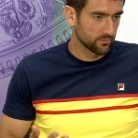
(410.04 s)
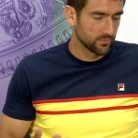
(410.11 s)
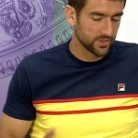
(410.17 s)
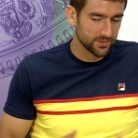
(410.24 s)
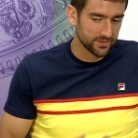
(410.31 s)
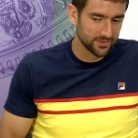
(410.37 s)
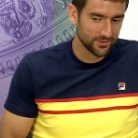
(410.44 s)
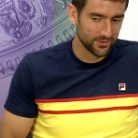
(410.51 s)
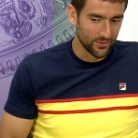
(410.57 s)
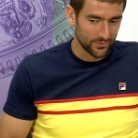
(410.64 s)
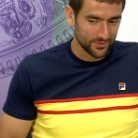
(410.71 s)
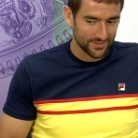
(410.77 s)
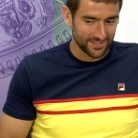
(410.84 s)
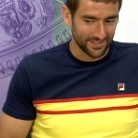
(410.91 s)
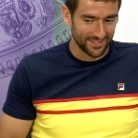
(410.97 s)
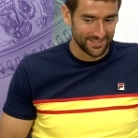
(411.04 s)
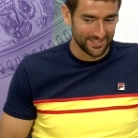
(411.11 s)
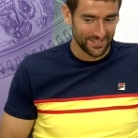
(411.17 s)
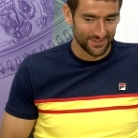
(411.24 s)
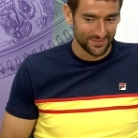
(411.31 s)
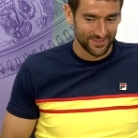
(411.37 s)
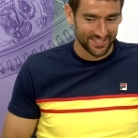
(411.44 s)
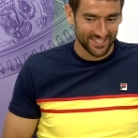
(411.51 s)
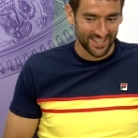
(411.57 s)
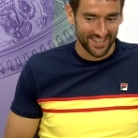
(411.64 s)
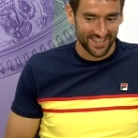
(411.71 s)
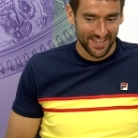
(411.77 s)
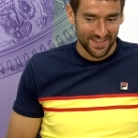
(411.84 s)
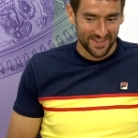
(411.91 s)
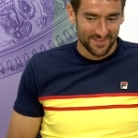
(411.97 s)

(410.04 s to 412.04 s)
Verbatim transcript: But you know, still at the end of the day,